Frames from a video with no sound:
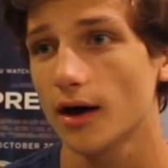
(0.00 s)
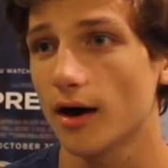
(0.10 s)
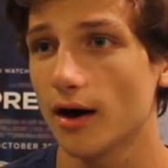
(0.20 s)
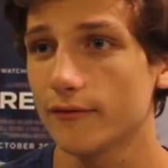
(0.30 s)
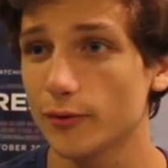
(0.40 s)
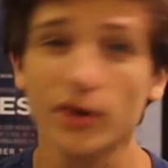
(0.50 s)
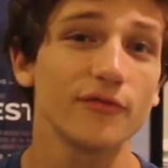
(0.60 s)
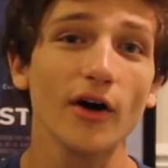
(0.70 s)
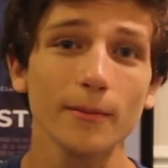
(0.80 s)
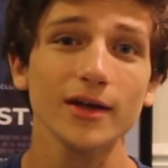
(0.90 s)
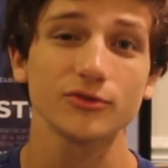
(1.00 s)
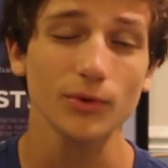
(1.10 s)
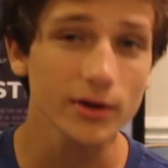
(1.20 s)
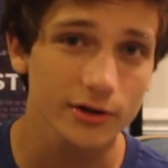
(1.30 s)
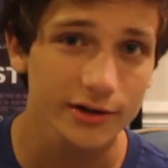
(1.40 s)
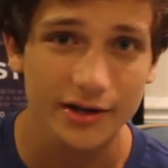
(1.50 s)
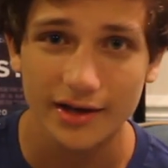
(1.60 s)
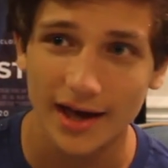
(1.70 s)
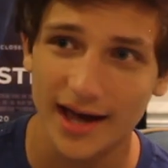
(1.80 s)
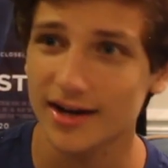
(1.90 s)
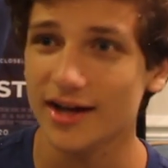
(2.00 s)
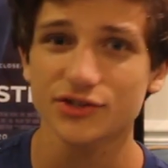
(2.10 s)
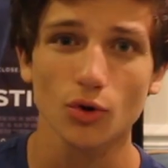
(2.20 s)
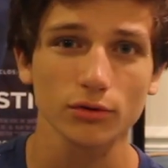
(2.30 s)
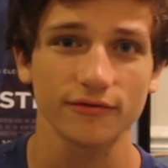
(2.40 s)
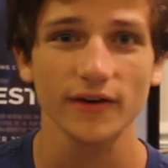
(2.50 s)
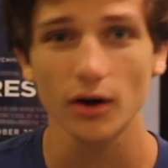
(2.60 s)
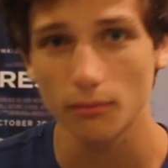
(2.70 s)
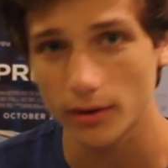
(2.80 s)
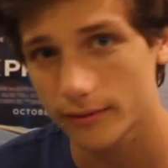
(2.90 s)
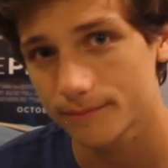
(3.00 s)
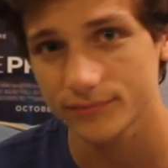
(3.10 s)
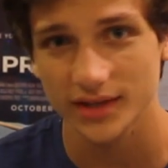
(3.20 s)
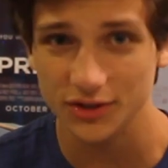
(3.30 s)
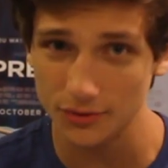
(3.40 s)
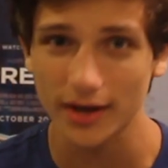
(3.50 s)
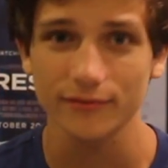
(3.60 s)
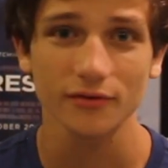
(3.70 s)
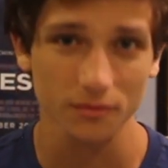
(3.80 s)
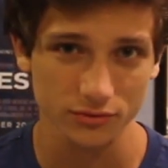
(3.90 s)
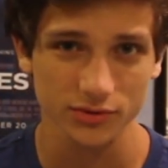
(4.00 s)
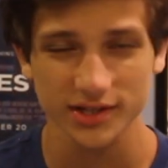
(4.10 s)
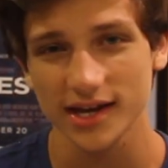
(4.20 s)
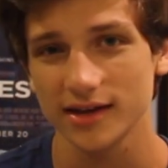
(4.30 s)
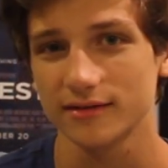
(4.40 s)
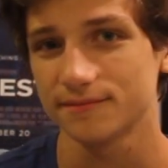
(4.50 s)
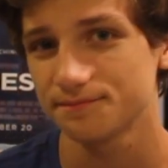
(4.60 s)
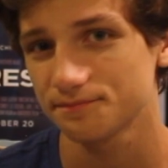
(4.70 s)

If you want to follow me on Twitter, at IceColdFilm. That's right, Films was taken.